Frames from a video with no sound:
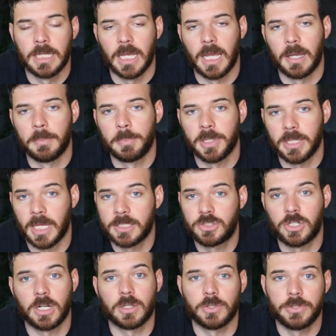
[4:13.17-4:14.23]
But I
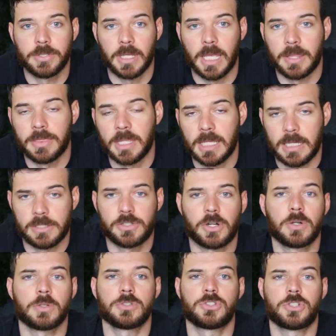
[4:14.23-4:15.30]
struggled, and the
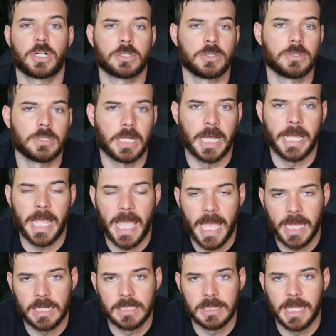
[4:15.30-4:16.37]
internal struggle I
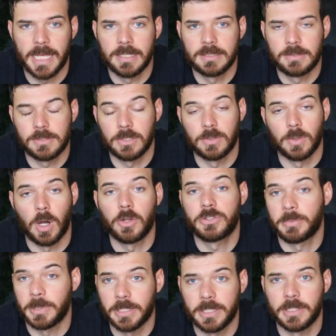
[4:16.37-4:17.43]
had led to
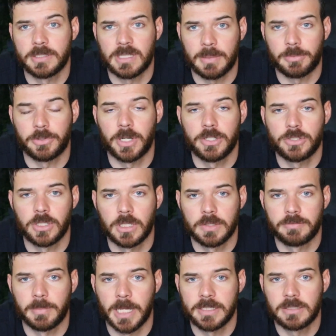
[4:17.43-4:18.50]
ultimately the separation
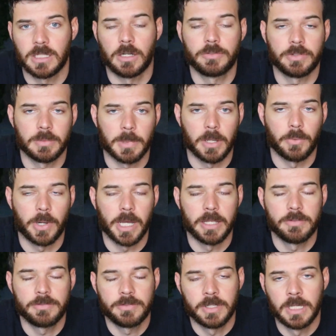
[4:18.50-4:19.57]
of myself and my
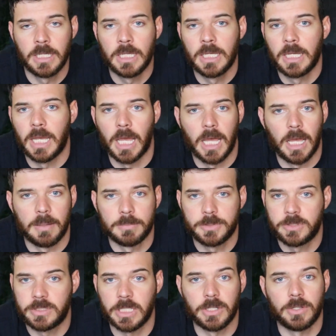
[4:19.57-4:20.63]
wife.
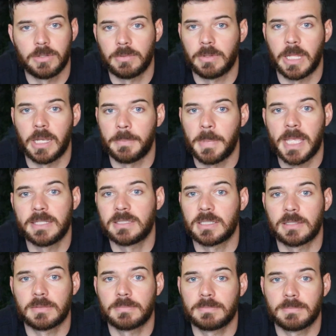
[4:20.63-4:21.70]
Still an
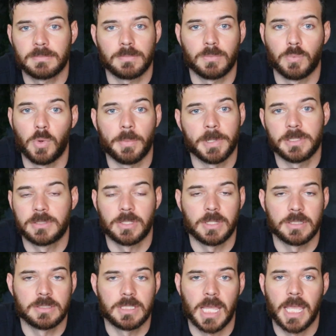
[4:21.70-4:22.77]
amazing woman to
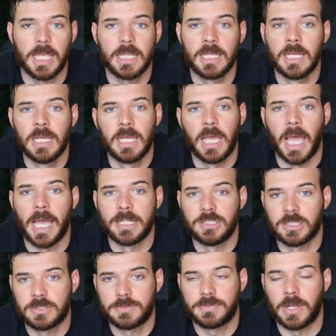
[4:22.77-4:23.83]
this day. I
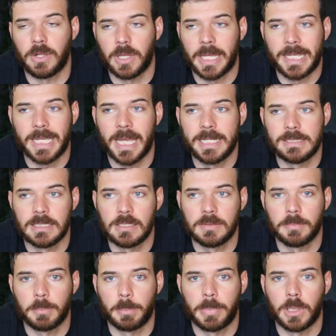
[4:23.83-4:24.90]
just felt like I
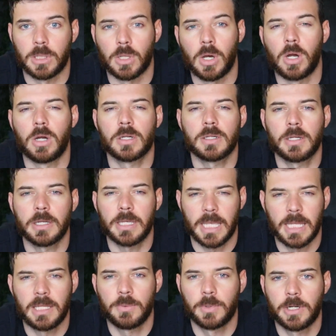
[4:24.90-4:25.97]
didn't belong
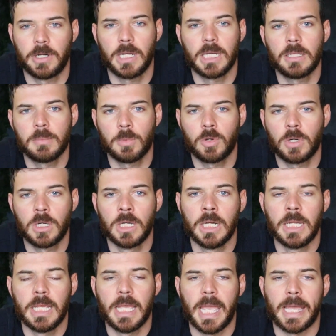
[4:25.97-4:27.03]
anywhere anymore.
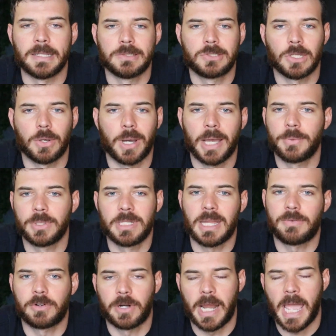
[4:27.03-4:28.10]
And so I would
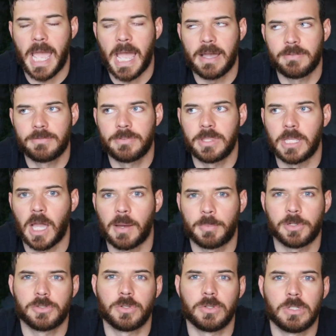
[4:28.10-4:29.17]
never have the
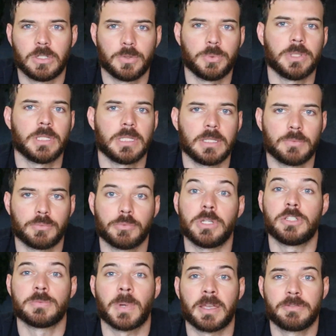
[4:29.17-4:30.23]
opportunity to really
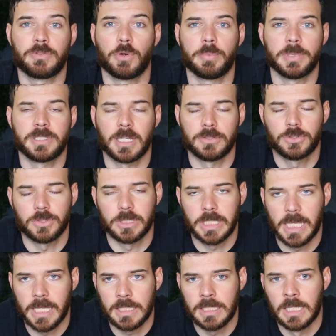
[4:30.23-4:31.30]
reach my full potential
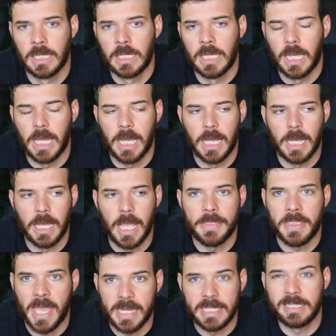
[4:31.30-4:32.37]
again.
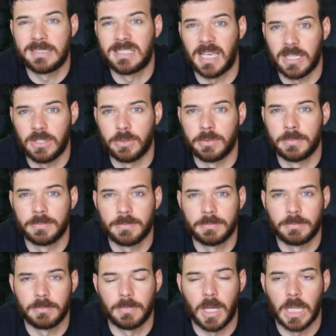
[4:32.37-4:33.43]
And that eats at you
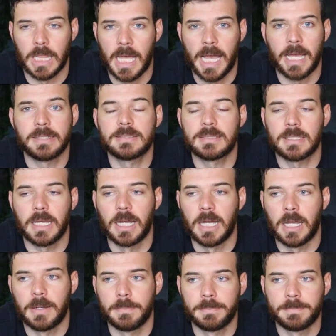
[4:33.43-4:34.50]
a lot.
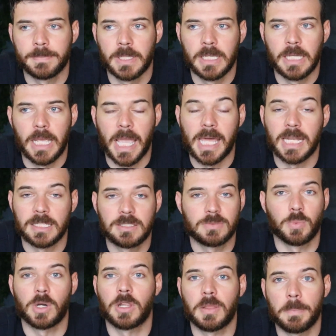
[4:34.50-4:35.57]
And
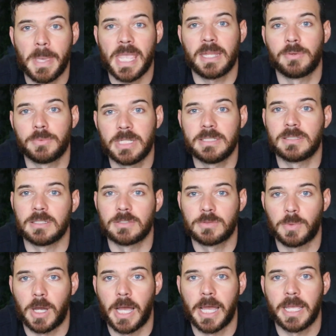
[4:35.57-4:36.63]
it's one of the main reasons
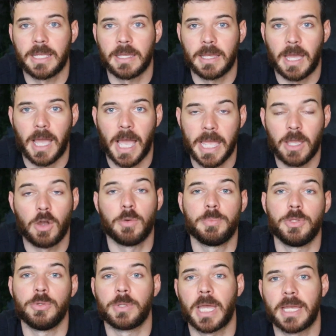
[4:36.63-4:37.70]
why I
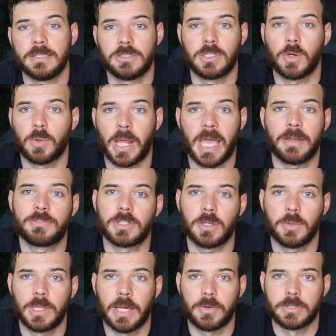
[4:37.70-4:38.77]
hope you guys don't have to
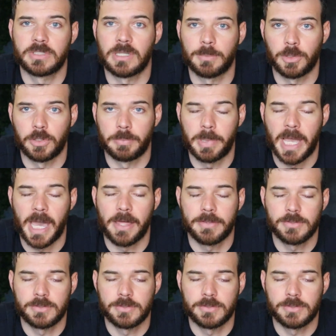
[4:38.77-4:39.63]
go down a similar path.